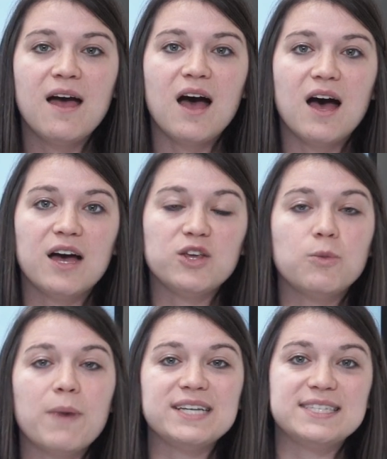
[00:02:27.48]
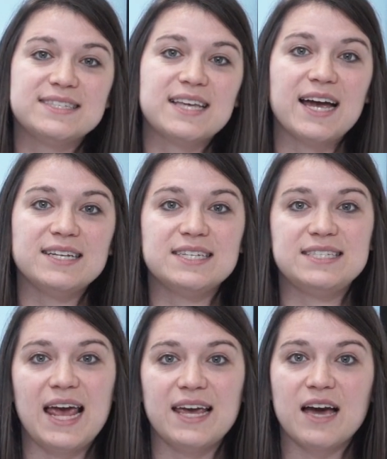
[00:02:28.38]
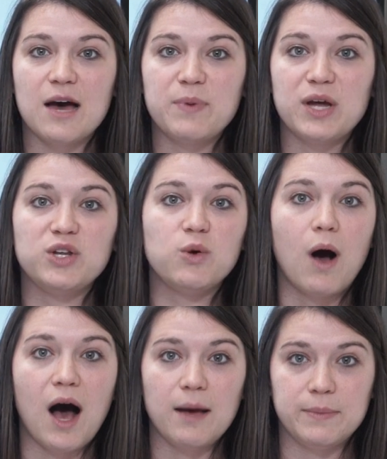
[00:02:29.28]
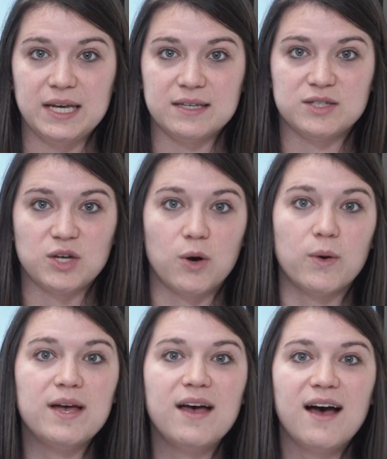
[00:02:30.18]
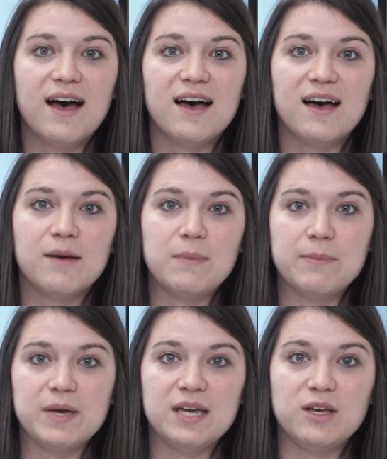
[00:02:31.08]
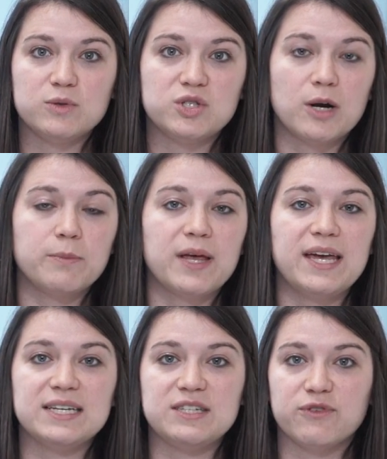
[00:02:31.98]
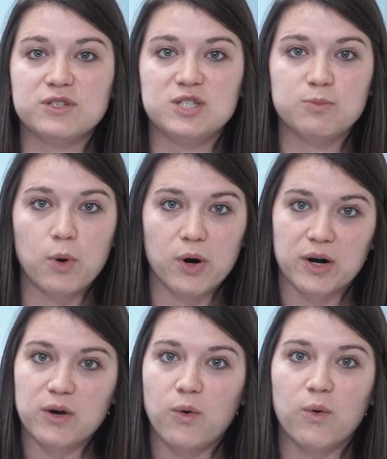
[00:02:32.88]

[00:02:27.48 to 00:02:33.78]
You might decide to take up a new hobby, so maybe you start playing a different sport,